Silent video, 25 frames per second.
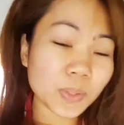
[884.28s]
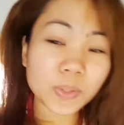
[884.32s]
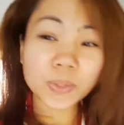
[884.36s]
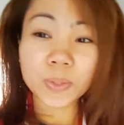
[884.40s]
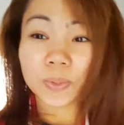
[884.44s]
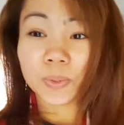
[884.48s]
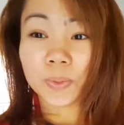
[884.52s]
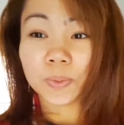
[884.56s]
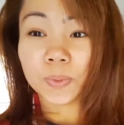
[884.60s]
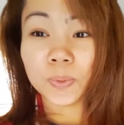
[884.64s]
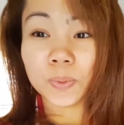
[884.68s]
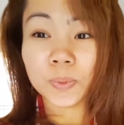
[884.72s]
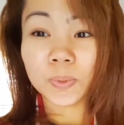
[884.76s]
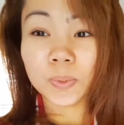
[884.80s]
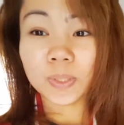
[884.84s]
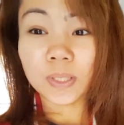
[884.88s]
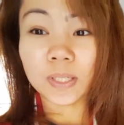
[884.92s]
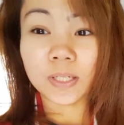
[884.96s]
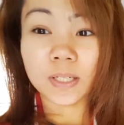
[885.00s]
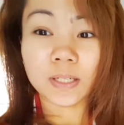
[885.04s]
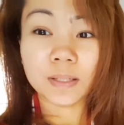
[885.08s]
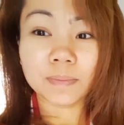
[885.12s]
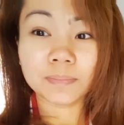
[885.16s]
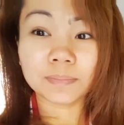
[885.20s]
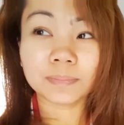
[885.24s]
So,
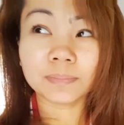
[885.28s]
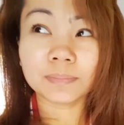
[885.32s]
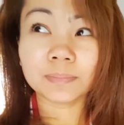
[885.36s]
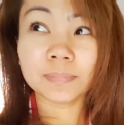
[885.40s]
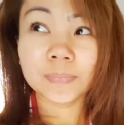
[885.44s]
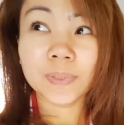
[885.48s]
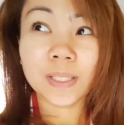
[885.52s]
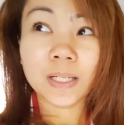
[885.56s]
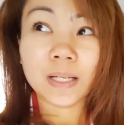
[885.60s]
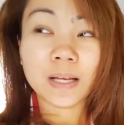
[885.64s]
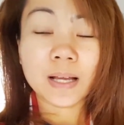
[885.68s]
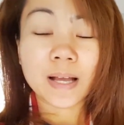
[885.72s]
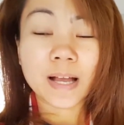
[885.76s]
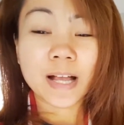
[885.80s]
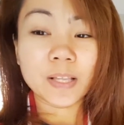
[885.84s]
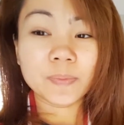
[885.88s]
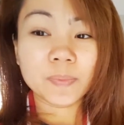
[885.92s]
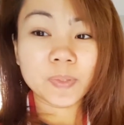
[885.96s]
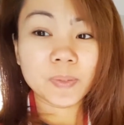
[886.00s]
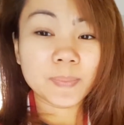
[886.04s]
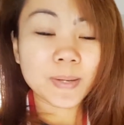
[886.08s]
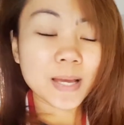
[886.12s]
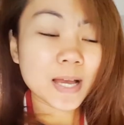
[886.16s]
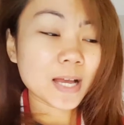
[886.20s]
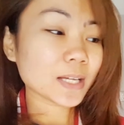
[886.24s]
um, I'll be
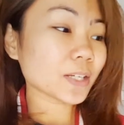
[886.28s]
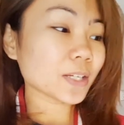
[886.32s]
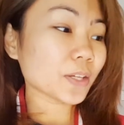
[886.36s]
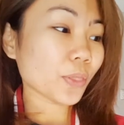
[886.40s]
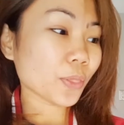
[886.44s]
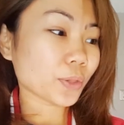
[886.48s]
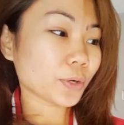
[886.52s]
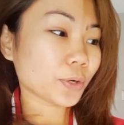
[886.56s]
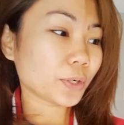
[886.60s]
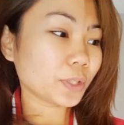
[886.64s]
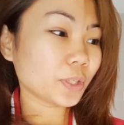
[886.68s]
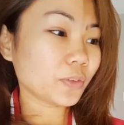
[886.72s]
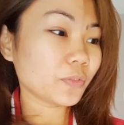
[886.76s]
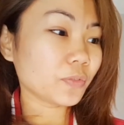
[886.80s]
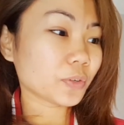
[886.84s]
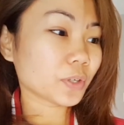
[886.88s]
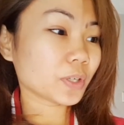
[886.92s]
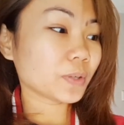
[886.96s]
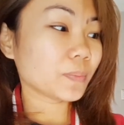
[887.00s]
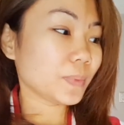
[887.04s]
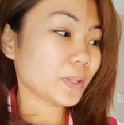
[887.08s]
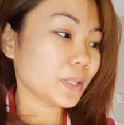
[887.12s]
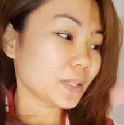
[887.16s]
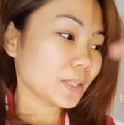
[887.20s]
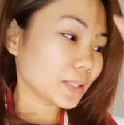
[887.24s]
back in
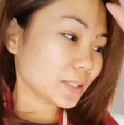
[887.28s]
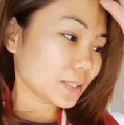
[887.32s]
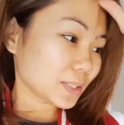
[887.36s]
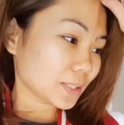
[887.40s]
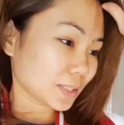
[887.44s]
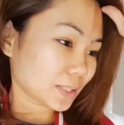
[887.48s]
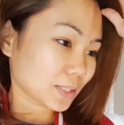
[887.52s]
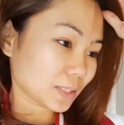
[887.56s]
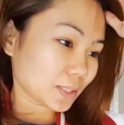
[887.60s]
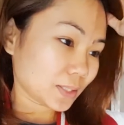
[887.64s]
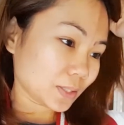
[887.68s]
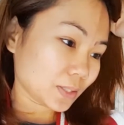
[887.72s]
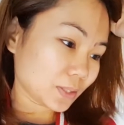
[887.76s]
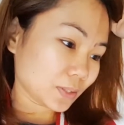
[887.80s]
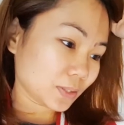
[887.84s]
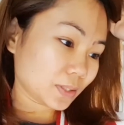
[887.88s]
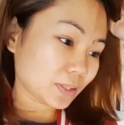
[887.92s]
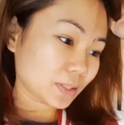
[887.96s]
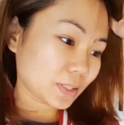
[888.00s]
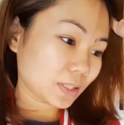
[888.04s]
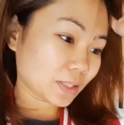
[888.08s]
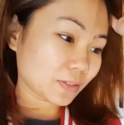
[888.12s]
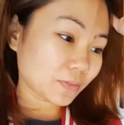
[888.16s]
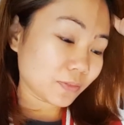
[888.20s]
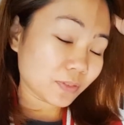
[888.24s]
thirty-four minutes to
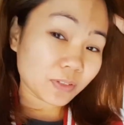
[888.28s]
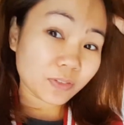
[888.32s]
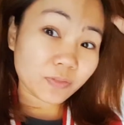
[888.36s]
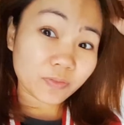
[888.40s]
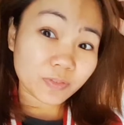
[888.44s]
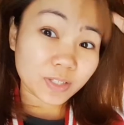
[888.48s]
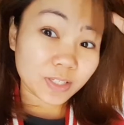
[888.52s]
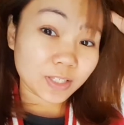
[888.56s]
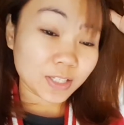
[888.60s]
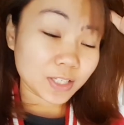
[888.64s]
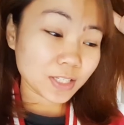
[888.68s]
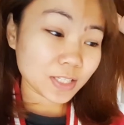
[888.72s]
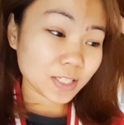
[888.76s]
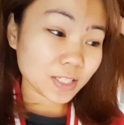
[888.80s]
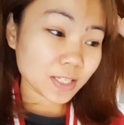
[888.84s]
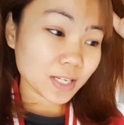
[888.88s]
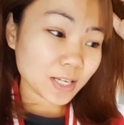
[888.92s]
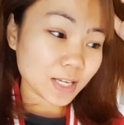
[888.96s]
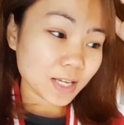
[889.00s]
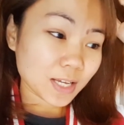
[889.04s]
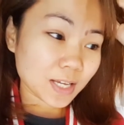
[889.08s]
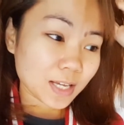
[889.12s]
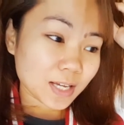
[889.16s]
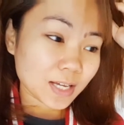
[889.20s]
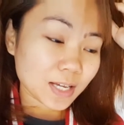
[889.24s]
see if it's finished.
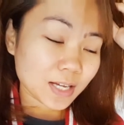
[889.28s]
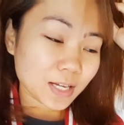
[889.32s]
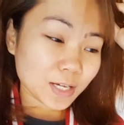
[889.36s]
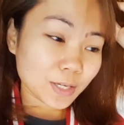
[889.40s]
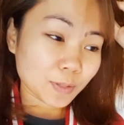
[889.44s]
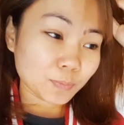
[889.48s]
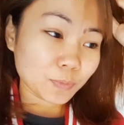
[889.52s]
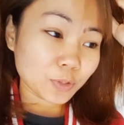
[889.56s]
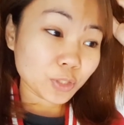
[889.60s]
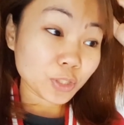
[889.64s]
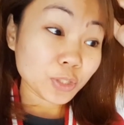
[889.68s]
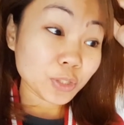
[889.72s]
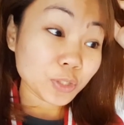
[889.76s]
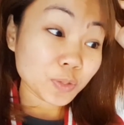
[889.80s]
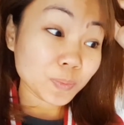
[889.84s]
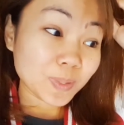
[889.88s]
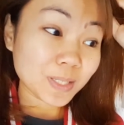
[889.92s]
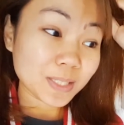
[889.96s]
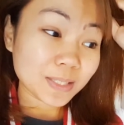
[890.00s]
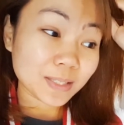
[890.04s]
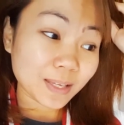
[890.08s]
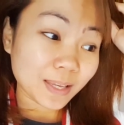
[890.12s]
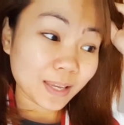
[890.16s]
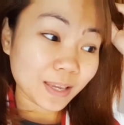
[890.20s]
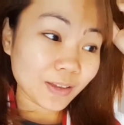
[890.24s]
Um, just to be
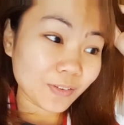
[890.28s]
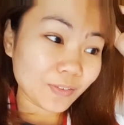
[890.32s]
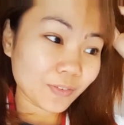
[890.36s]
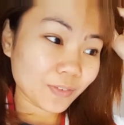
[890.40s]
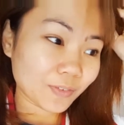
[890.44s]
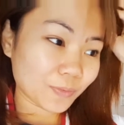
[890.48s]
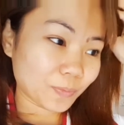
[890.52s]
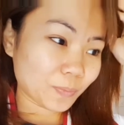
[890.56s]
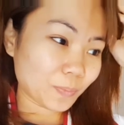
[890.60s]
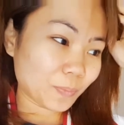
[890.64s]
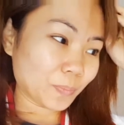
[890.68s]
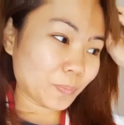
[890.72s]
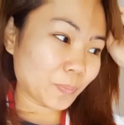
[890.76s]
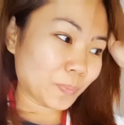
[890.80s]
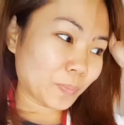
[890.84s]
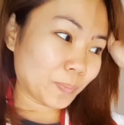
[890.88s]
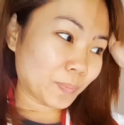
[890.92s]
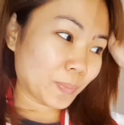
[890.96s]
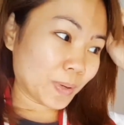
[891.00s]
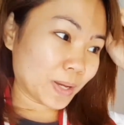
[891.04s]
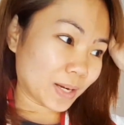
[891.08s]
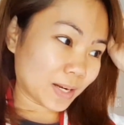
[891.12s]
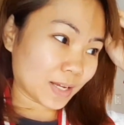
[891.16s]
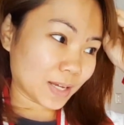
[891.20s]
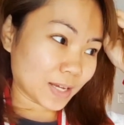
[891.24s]
safe,
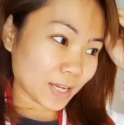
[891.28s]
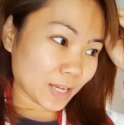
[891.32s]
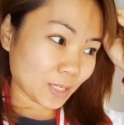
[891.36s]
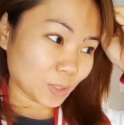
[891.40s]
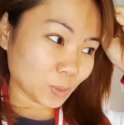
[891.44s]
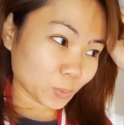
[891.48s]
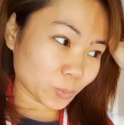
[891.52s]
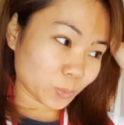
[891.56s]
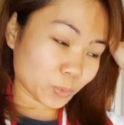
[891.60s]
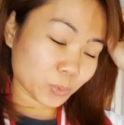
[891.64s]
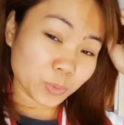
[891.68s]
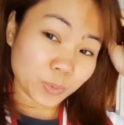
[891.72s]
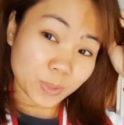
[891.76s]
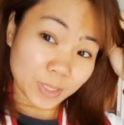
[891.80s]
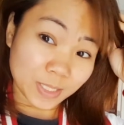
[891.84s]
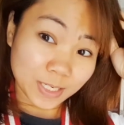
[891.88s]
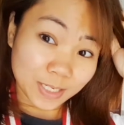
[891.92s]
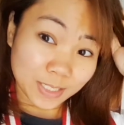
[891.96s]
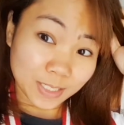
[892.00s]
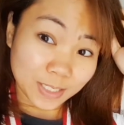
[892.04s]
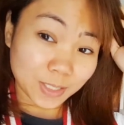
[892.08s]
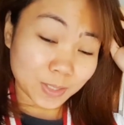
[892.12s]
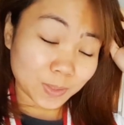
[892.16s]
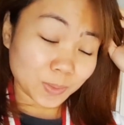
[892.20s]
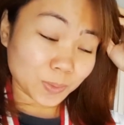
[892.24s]
para I don't ruin
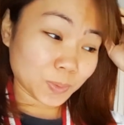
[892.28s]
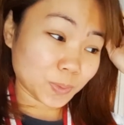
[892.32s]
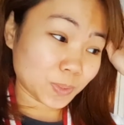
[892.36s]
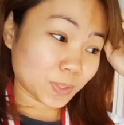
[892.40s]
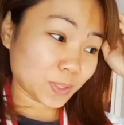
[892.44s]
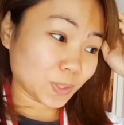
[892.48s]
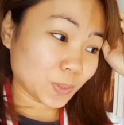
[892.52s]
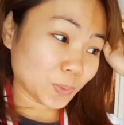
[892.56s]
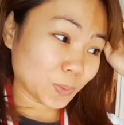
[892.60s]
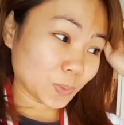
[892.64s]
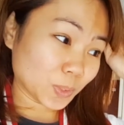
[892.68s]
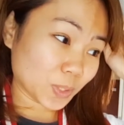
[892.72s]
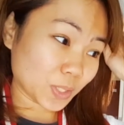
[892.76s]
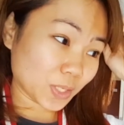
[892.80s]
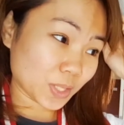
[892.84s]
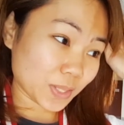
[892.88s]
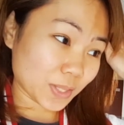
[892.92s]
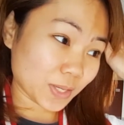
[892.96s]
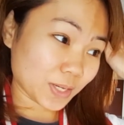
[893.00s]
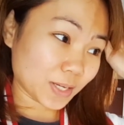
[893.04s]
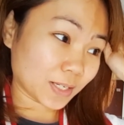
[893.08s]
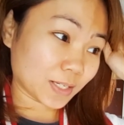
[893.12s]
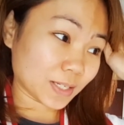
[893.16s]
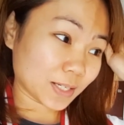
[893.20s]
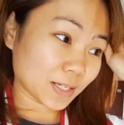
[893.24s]
any clothes. The only
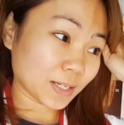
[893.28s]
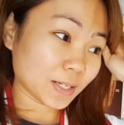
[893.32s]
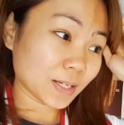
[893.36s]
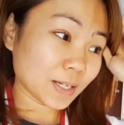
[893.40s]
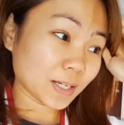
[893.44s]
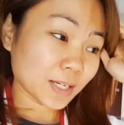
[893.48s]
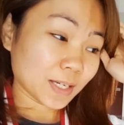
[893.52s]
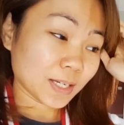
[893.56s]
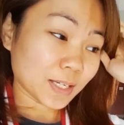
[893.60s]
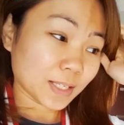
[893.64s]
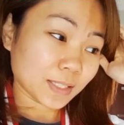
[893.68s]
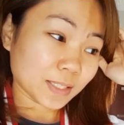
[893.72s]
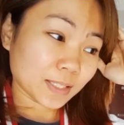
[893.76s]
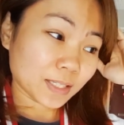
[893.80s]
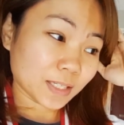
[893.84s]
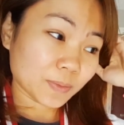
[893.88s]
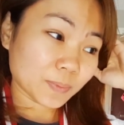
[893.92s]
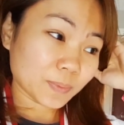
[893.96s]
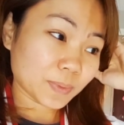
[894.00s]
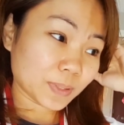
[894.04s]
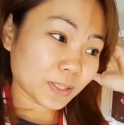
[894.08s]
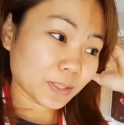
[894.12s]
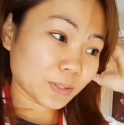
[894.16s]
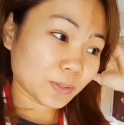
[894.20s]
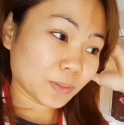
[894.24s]
thing na
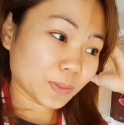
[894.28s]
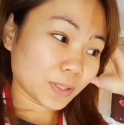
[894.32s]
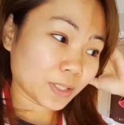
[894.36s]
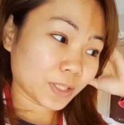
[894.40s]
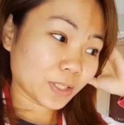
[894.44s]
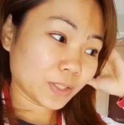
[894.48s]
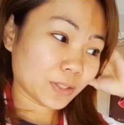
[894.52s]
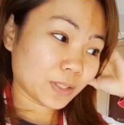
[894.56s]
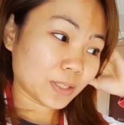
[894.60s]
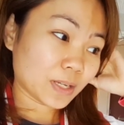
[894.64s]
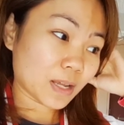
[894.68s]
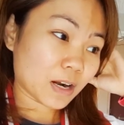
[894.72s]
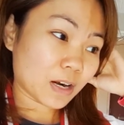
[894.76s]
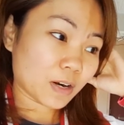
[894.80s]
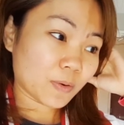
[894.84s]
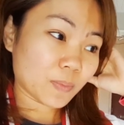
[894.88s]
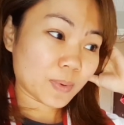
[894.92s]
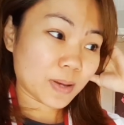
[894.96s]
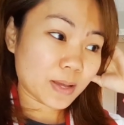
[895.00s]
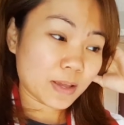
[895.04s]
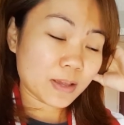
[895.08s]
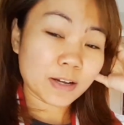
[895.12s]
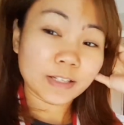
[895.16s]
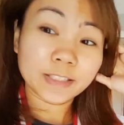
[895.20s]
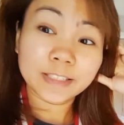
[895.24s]
nilabhan ko ngayon are
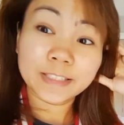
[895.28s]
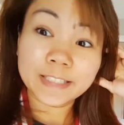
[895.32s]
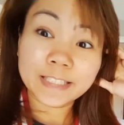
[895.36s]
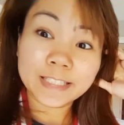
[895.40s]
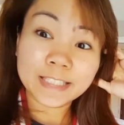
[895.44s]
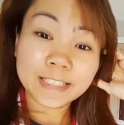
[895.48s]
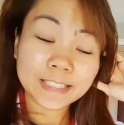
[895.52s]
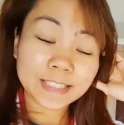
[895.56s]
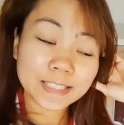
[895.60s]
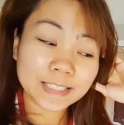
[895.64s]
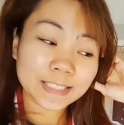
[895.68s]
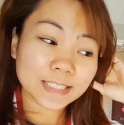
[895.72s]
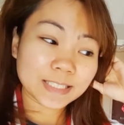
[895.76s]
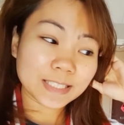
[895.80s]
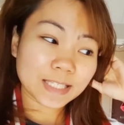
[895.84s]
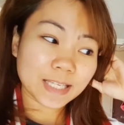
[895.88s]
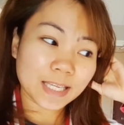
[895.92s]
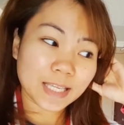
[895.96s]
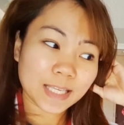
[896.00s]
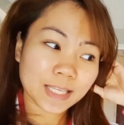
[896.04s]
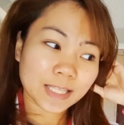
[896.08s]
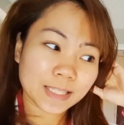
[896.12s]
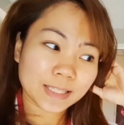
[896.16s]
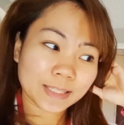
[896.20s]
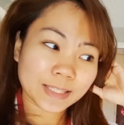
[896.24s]
my undies
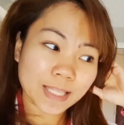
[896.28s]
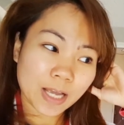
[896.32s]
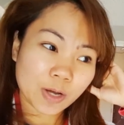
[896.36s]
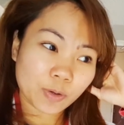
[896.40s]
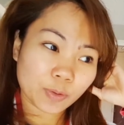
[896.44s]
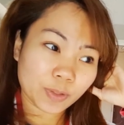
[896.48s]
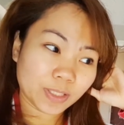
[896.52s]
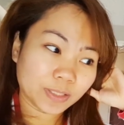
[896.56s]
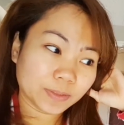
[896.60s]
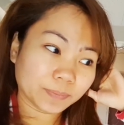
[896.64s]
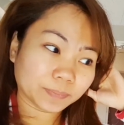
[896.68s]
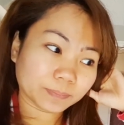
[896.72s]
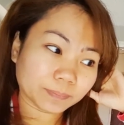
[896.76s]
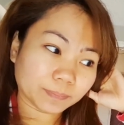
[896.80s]
and towel.